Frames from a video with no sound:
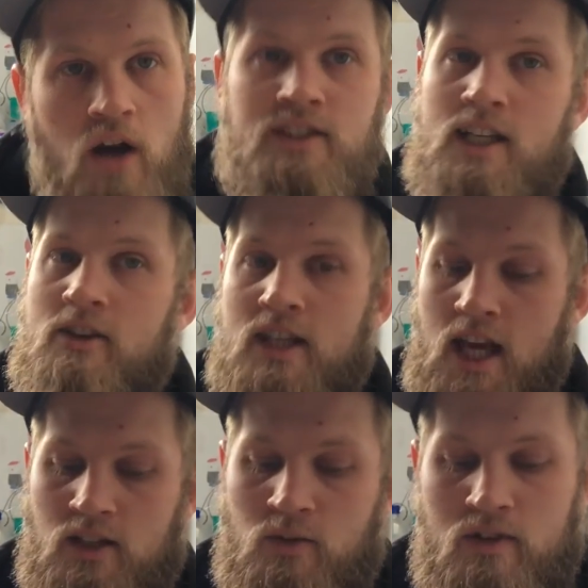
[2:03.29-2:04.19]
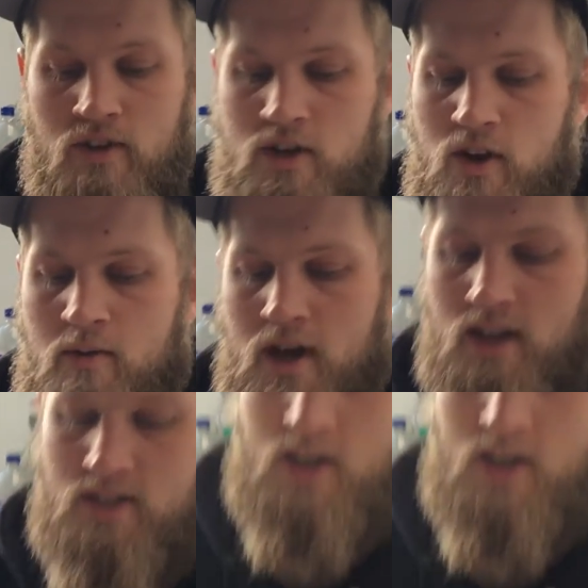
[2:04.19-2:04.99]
I'll tell you at the end what okay. it value up at. Okay.